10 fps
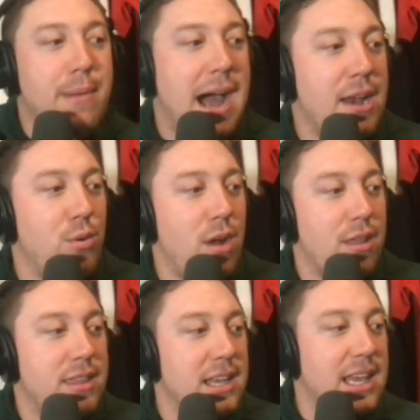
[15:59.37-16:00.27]
but I do
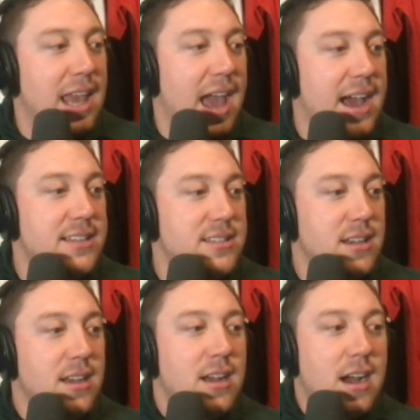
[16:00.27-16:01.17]
not think he has.
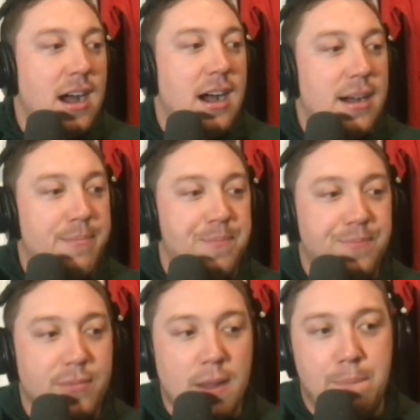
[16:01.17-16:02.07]

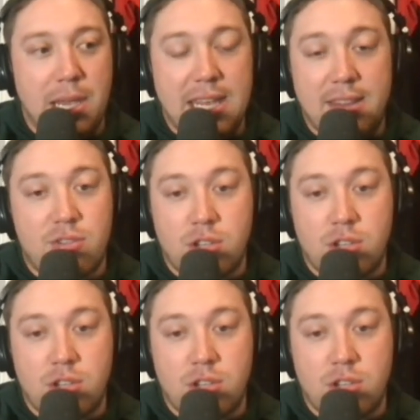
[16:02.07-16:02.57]
But he,